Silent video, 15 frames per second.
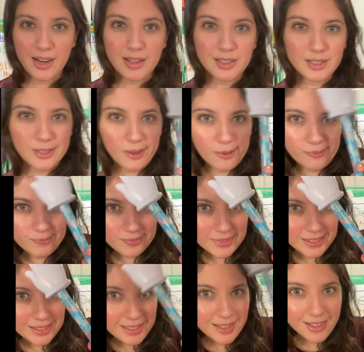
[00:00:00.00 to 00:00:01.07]
So
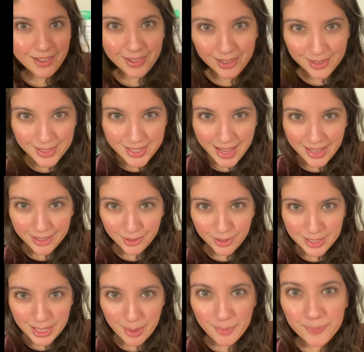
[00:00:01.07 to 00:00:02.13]
there's that little
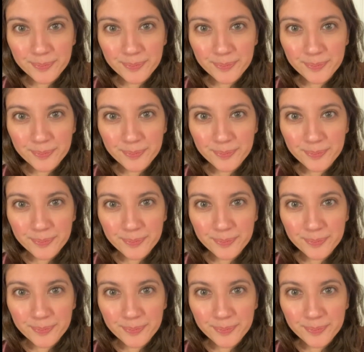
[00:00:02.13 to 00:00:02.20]
tip.